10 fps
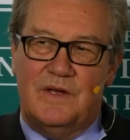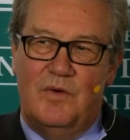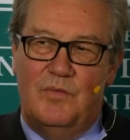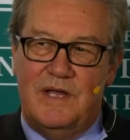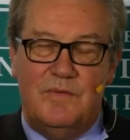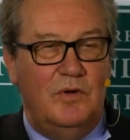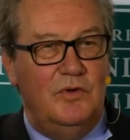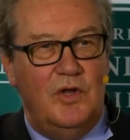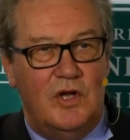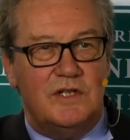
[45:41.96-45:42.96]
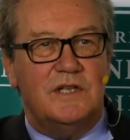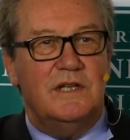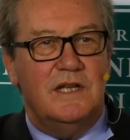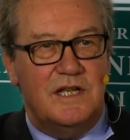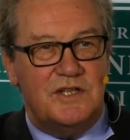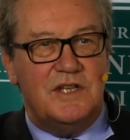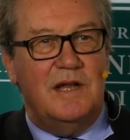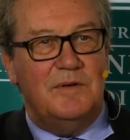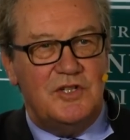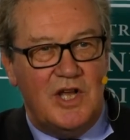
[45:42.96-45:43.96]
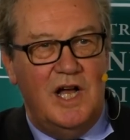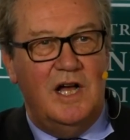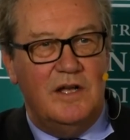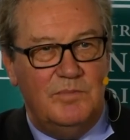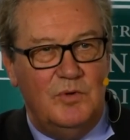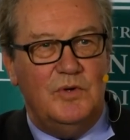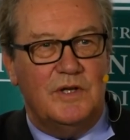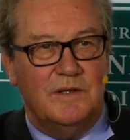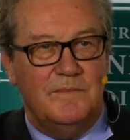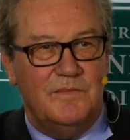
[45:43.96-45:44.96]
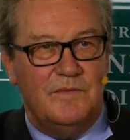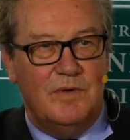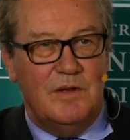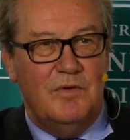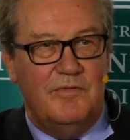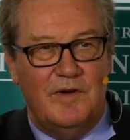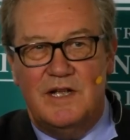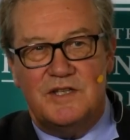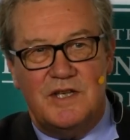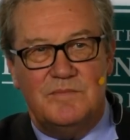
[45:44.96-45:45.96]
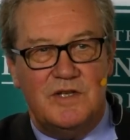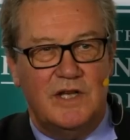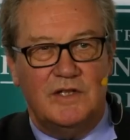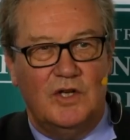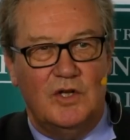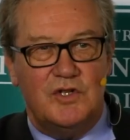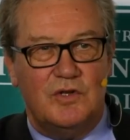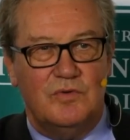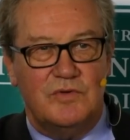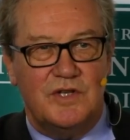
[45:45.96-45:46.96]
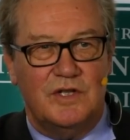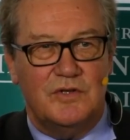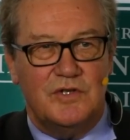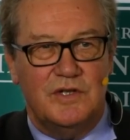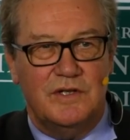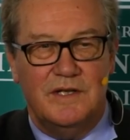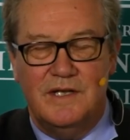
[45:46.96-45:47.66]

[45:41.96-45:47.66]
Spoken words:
we will not establish a hard border. We will find some technological solution.